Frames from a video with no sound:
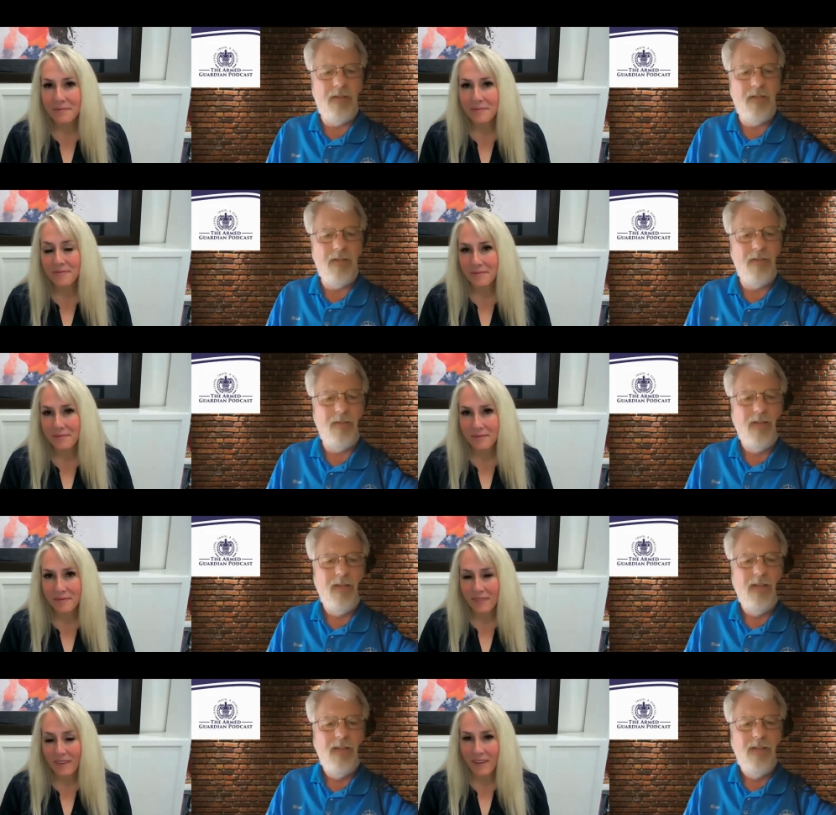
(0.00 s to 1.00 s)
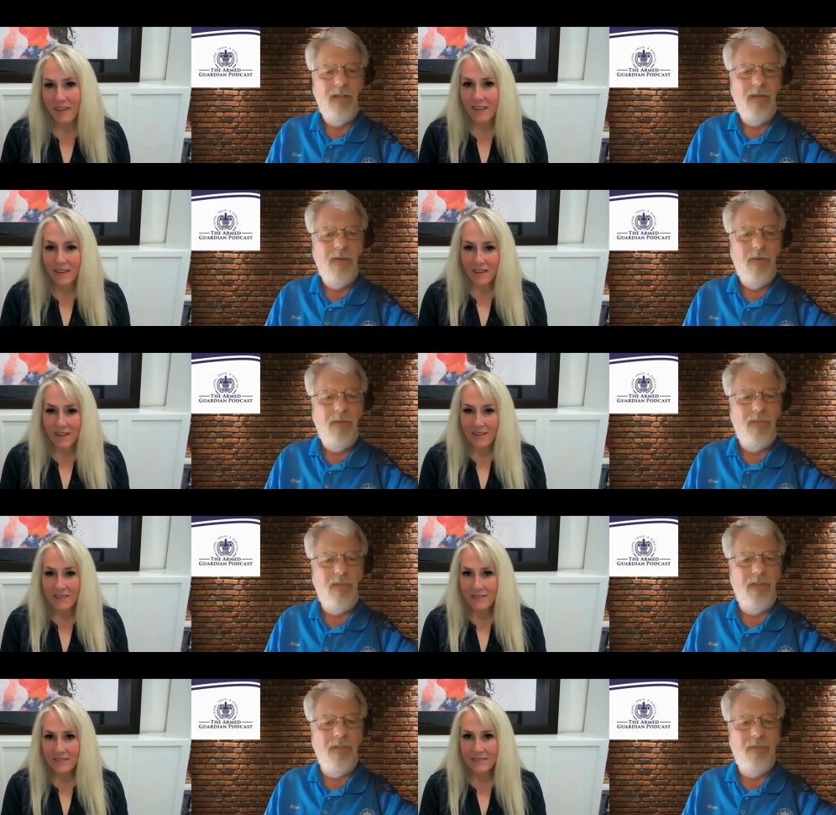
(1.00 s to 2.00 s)
Speaker 1: the
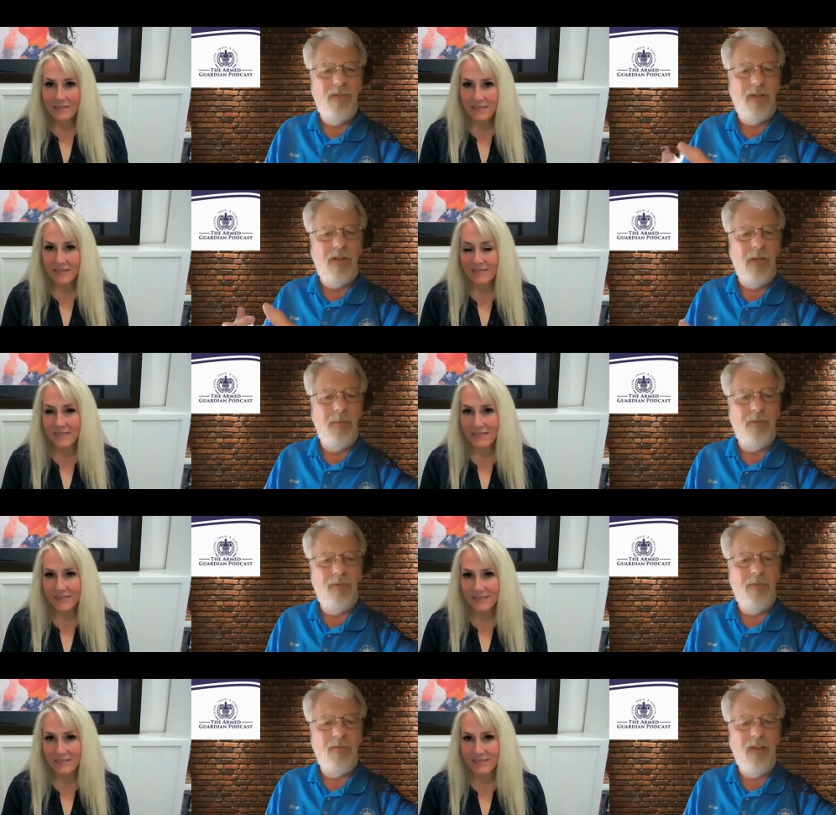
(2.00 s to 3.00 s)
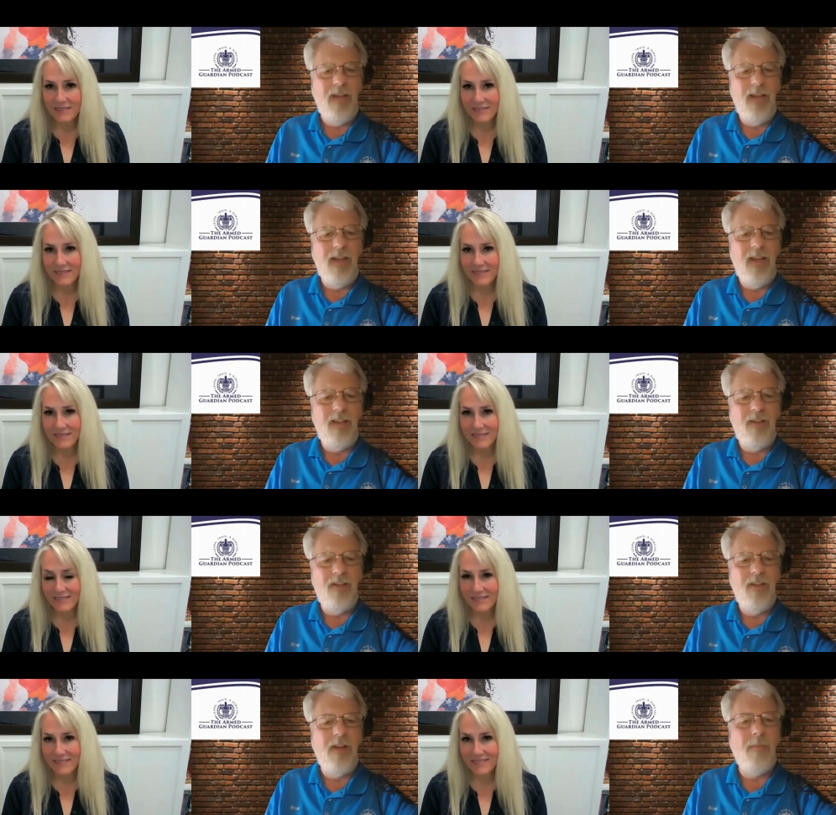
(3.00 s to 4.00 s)
the the clubs and and the
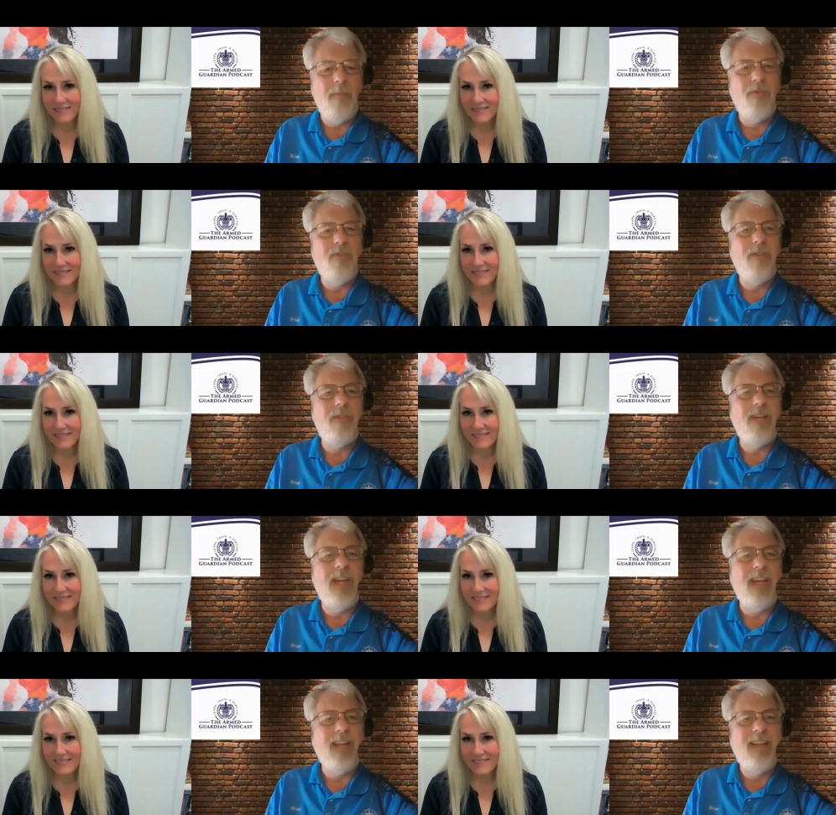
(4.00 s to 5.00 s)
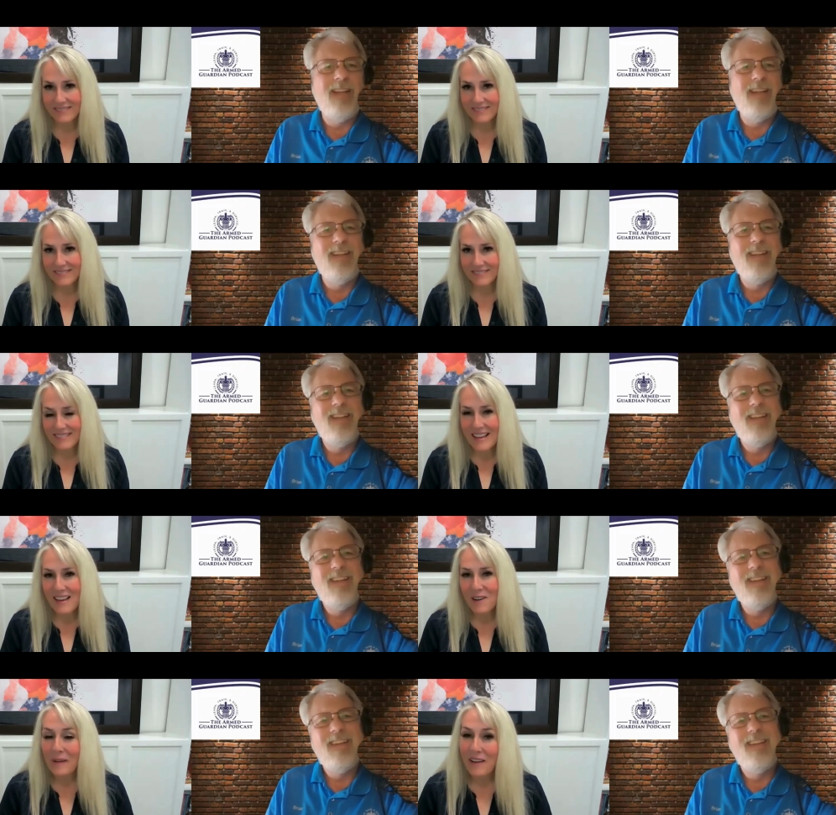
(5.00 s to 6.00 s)
the numbers if you can.
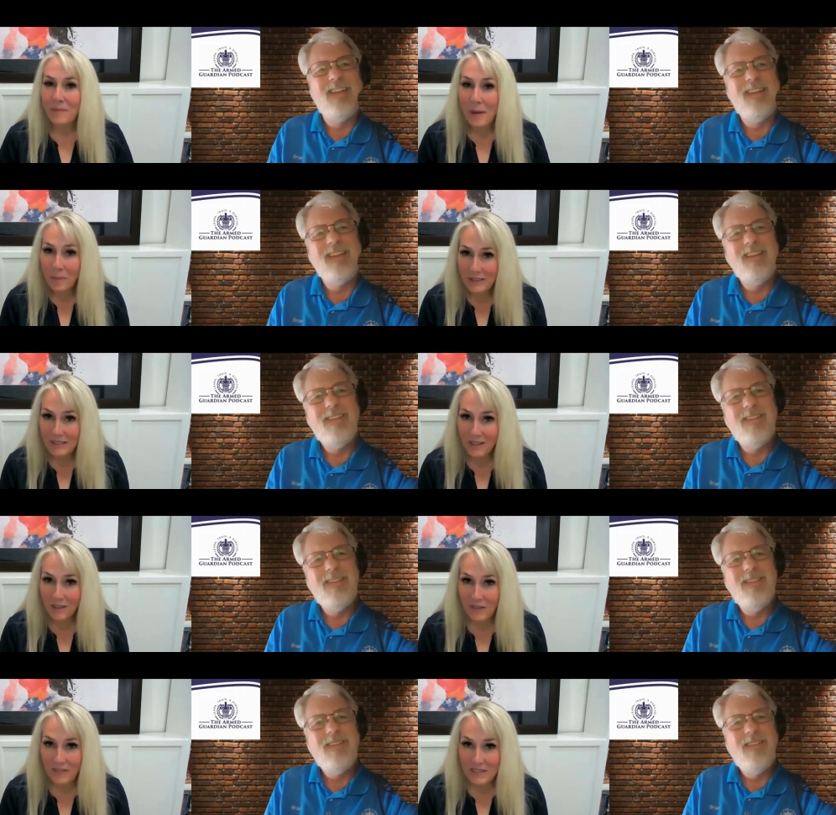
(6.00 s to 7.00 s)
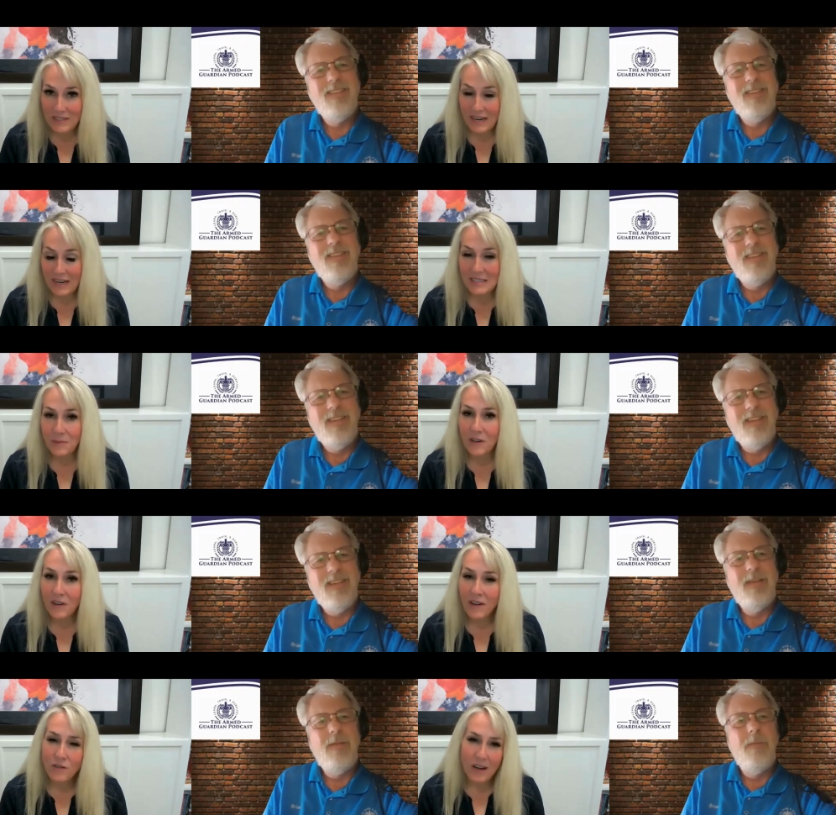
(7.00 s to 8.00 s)
Speaker 2: We have members in all fifty states. We
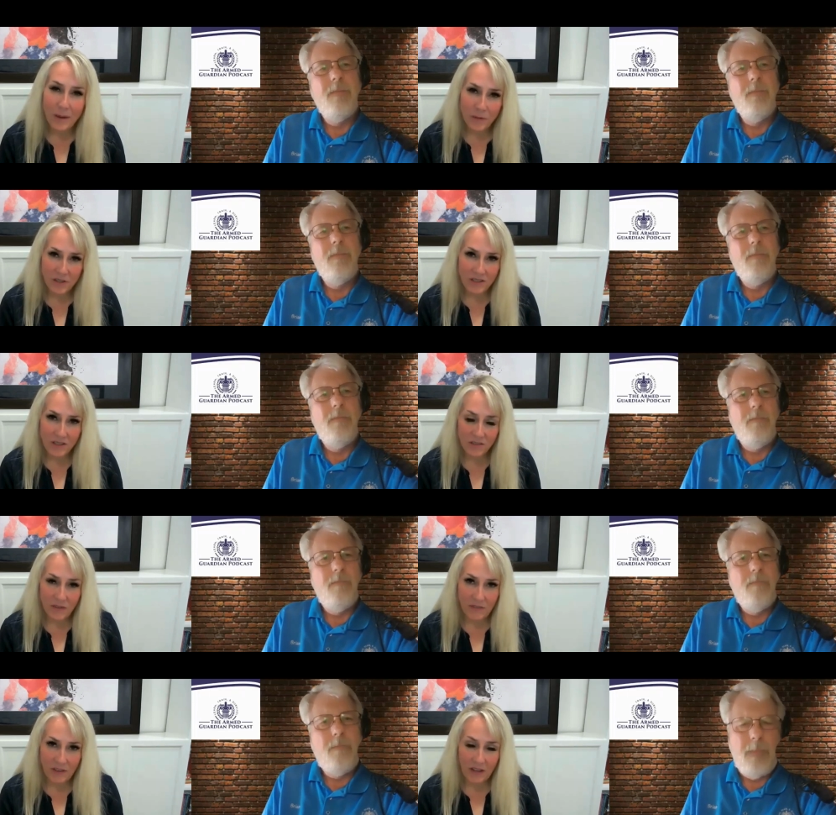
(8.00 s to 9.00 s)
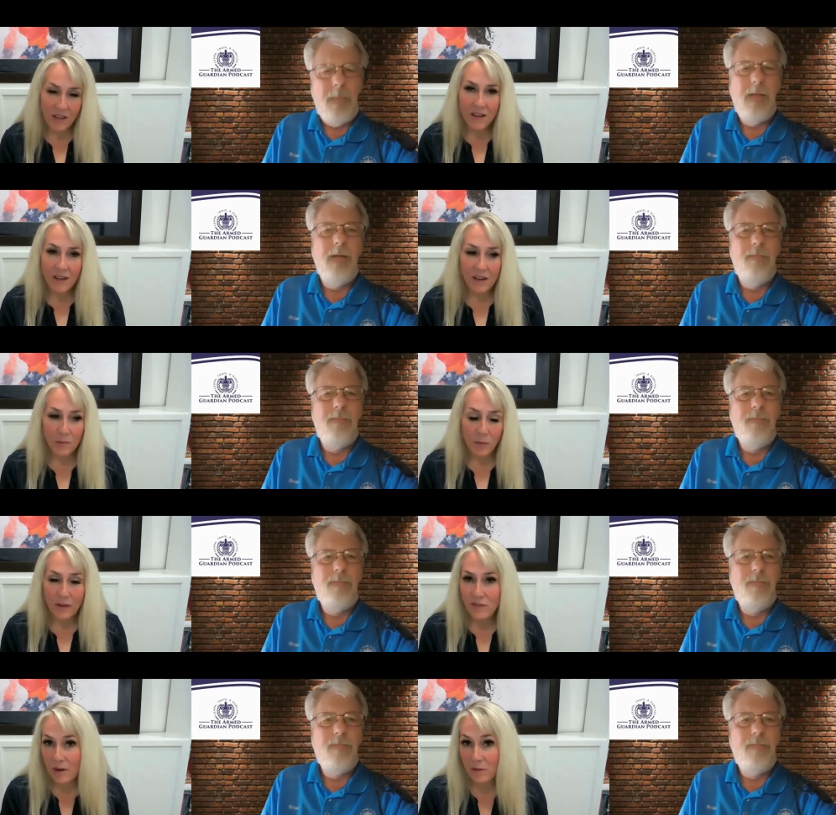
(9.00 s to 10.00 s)
don't have chapters in all fifty, um, but
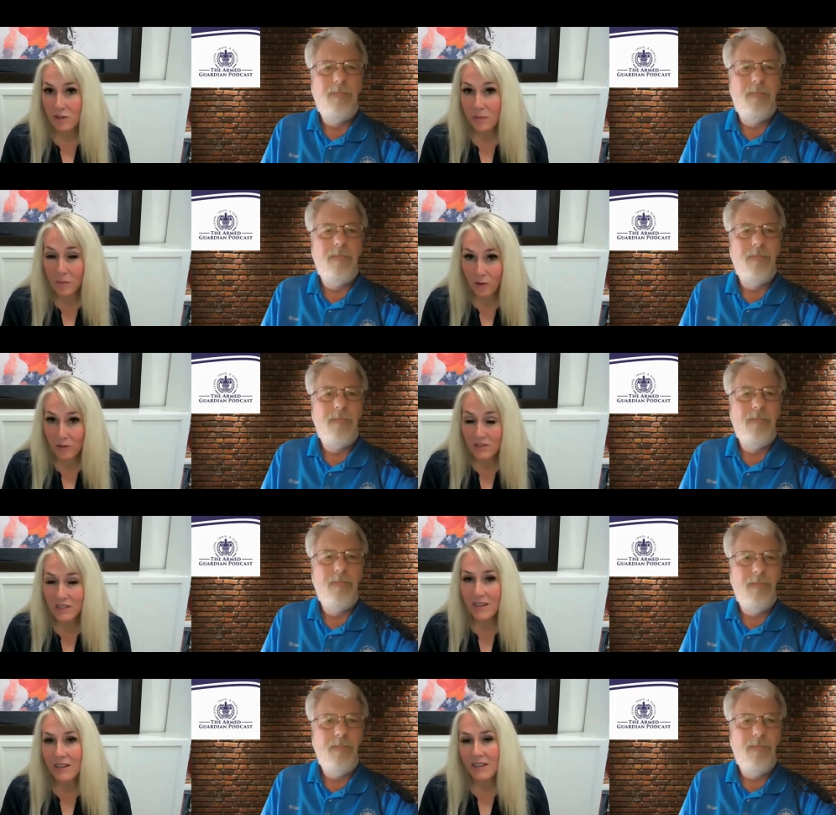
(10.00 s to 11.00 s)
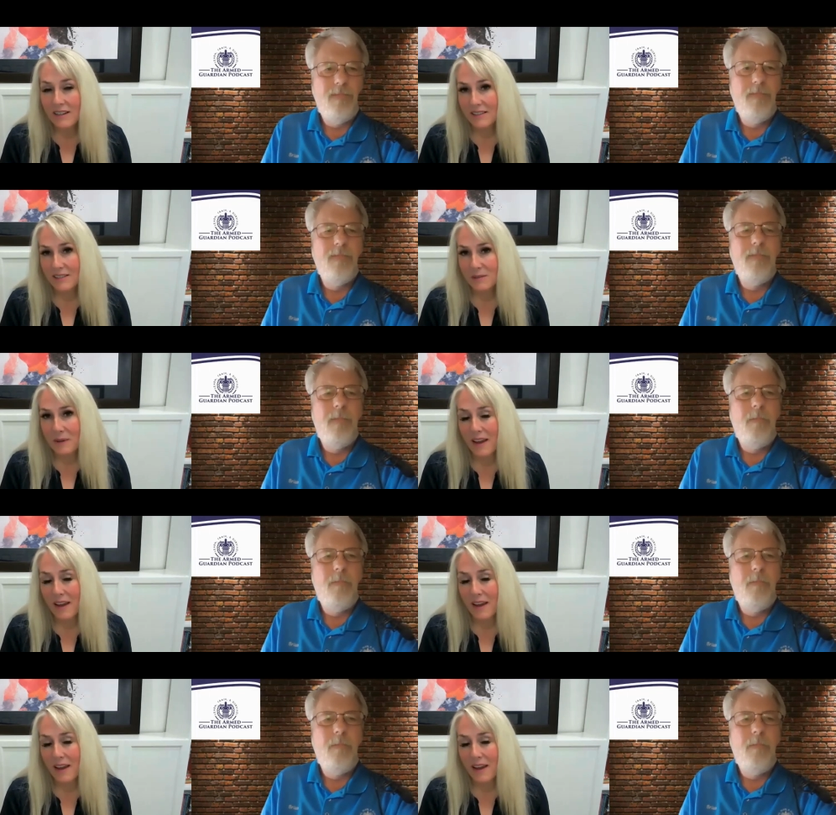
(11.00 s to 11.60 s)
we have chapters in most. Uh, we